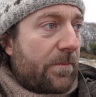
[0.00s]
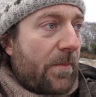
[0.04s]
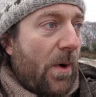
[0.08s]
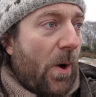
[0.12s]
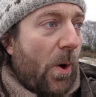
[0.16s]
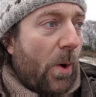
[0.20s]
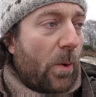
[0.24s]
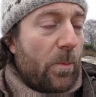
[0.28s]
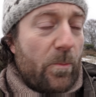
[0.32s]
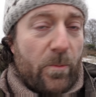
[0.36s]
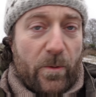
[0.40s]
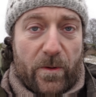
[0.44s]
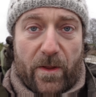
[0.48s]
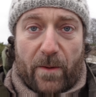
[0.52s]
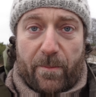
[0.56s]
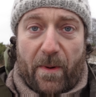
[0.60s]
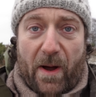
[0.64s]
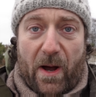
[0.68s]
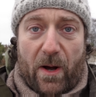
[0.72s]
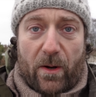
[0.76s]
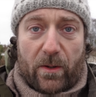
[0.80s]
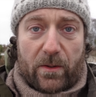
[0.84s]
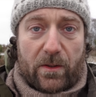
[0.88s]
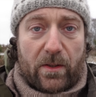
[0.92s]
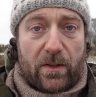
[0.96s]
home with
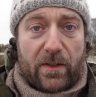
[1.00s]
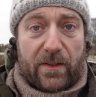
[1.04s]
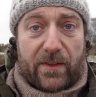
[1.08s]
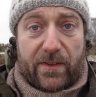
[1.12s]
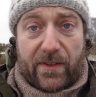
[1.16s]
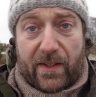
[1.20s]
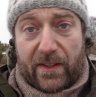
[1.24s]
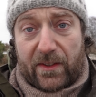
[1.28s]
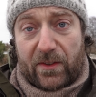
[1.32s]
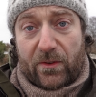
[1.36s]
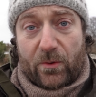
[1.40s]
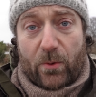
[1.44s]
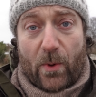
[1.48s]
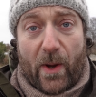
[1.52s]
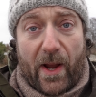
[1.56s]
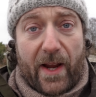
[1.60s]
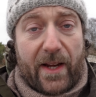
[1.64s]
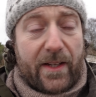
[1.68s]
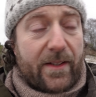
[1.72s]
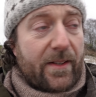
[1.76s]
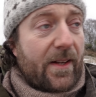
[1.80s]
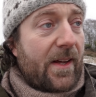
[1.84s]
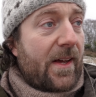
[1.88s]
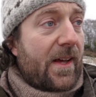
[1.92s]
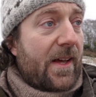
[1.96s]
about 6 to
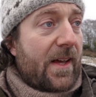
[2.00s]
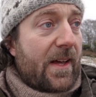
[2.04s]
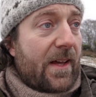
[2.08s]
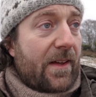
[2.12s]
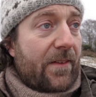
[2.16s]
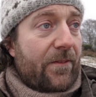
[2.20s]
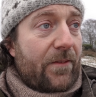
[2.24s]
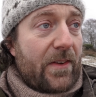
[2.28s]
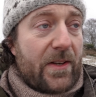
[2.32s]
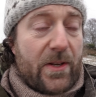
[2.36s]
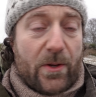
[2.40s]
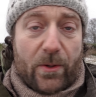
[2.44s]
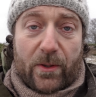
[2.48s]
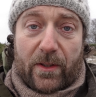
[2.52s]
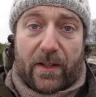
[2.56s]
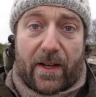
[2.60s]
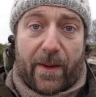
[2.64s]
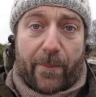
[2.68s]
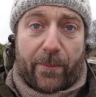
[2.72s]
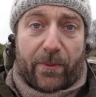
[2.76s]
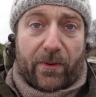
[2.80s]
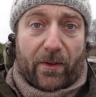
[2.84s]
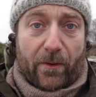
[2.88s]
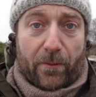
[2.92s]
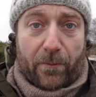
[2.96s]
8 video
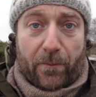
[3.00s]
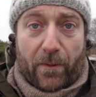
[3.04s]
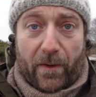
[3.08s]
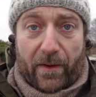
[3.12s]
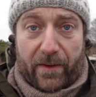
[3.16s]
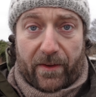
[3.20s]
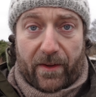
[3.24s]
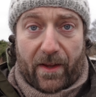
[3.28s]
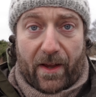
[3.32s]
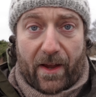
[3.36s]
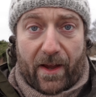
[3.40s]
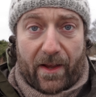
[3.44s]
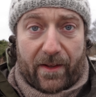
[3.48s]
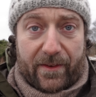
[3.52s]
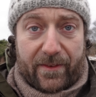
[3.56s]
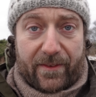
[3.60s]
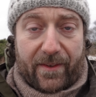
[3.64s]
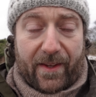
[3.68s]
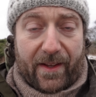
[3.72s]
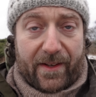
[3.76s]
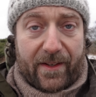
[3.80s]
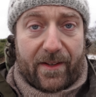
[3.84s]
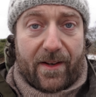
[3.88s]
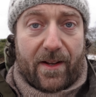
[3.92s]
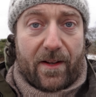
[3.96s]
clips of
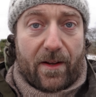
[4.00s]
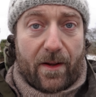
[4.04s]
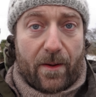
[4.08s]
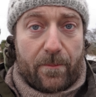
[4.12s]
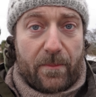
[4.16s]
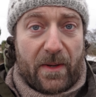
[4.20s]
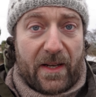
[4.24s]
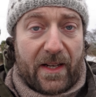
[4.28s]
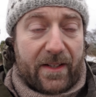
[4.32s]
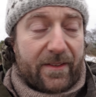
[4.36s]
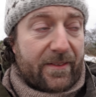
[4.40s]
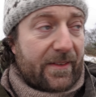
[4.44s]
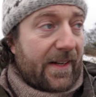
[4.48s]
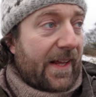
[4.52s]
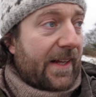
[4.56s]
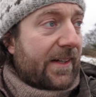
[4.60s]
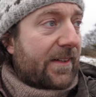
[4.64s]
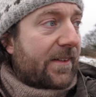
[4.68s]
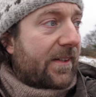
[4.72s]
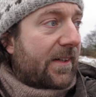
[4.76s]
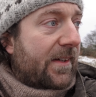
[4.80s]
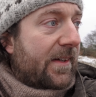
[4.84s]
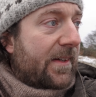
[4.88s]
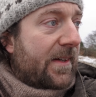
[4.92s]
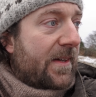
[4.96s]
10 minutes
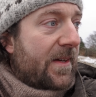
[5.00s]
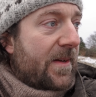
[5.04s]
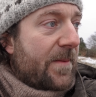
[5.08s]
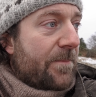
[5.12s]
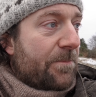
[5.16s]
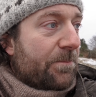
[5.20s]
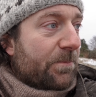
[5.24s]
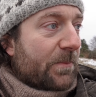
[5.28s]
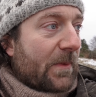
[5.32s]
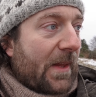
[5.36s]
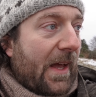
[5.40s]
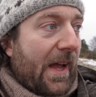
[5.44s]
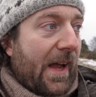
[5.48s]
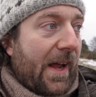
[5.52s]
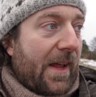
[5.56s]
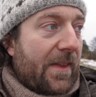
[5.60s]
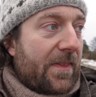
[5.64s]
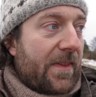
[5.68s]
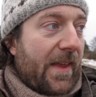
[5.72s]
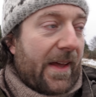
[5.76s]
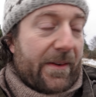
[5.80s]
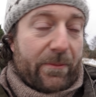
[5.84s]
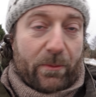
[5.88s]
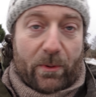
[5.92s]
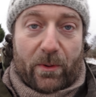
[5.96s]
length, and
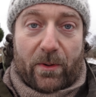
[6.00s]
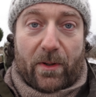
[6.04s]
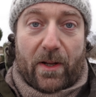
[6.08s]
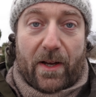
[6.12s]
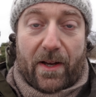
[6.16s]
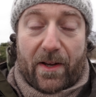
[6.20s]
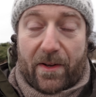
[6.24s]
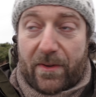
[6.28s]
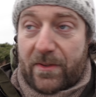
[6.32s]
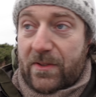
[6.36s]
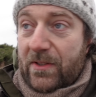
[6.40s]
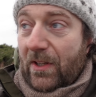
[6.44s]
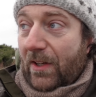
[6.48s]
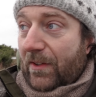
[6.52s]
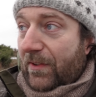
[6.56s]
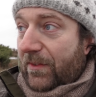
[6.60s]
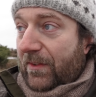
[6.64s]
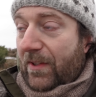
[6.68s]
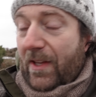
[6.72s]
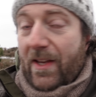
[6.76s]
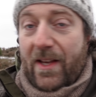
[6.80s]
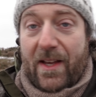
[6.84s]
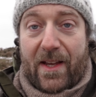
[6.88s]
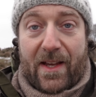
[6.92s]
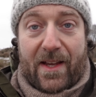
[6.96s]
that'll
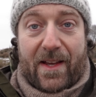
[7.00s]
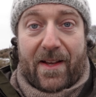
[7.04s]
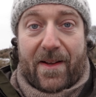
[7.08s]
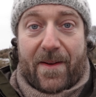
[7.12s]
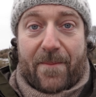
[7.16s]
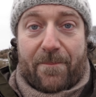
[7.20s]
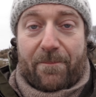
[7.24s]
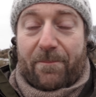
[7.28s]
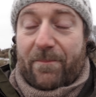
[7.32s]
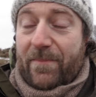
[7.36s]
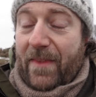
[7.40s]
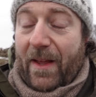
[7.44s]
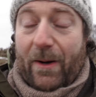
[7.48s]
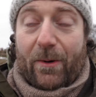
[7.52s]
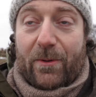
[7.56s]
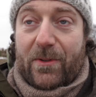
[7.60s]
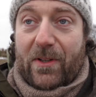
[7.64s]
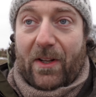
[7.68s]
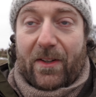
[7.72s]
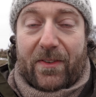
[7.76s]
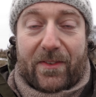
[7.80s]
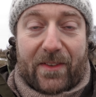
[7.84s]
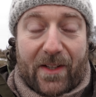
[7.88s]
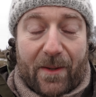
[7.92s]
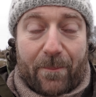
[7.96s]

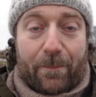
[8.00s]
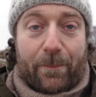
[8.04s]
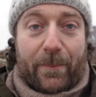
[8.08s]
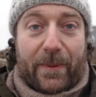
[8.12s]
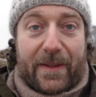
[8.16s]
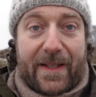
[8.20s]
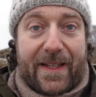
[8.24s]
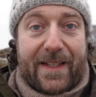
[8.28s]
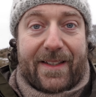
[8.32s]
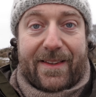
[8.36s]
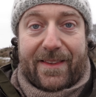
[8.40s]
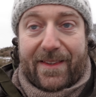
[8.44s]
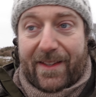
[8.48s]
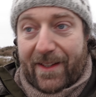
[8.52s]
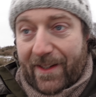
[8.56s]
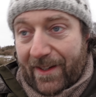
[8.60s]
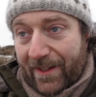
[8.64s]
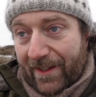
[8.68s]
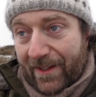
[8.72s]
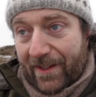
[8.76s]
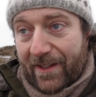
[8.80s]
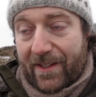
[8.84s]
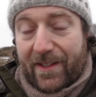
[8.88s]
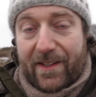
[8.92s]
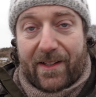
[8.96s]
just complete
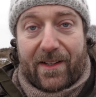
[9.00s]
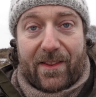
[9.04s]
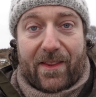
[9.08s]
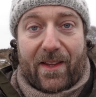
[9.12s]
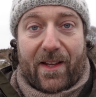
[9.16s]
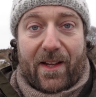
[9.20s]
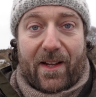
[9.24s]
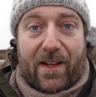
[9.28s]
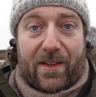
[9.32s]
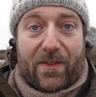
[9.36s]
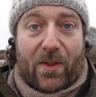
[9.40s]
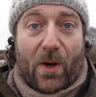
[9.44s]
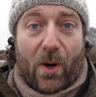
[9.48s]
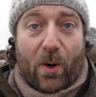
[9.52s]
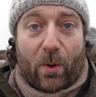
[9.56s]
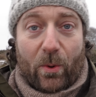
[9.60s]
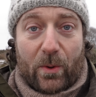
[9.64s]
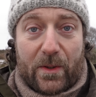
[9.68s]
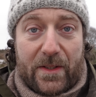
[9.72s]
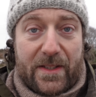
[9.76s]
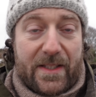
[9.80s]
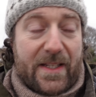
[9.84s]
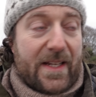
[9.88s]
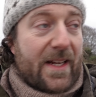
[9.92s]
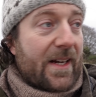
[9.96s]
the
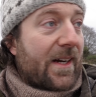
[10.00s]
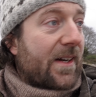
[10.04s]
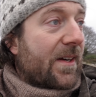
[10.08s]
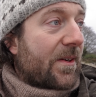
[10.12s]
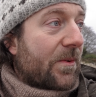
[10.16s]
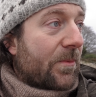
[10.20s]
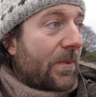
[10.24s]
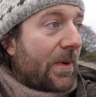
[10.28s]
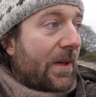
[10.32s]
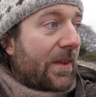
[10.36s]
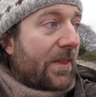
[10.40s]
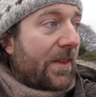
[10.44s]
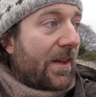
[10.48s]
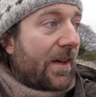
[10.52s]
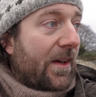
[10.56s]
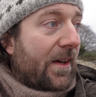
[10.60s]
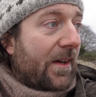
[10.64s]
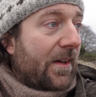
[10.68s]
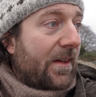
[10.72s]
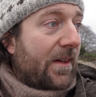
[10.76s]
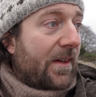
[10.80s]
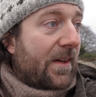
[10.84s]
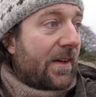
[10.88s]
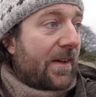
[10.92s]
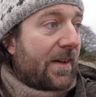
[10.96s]
whole year with the
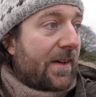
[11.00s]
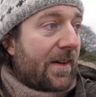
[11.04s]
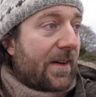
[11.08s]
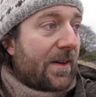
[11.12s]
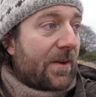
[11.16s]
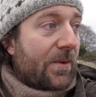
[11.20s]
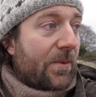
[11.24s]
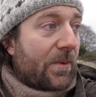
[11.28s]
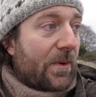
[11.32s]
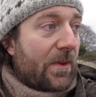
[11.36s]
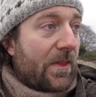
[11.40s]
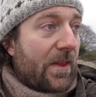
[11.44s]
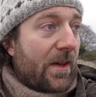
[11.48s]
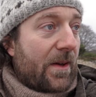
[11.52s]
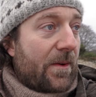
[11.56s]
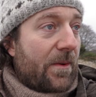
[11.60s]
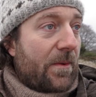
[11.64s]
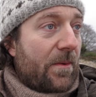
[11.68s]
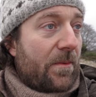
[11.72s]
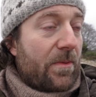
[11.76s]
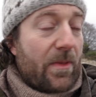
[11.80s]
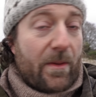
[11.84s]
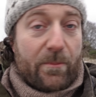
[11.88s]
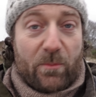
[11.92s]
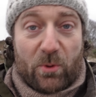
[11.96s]

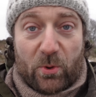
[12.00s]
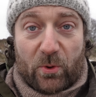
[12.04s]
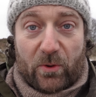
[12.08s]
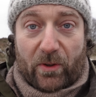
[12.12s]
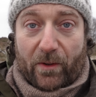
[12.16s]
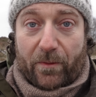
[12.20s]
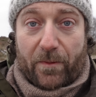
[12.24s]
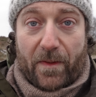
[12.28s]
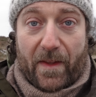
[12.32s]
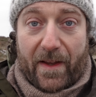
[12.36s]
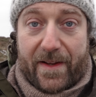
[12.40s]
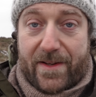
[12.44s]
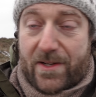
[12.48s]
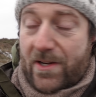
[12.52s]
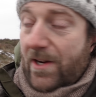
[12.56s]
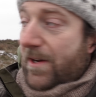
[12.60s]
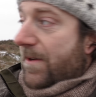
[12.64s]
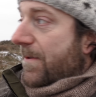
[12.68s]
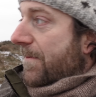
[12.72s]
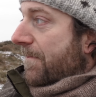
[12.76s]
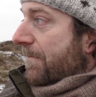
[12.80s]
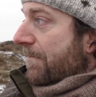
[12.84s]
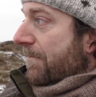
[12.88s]
moods of nature.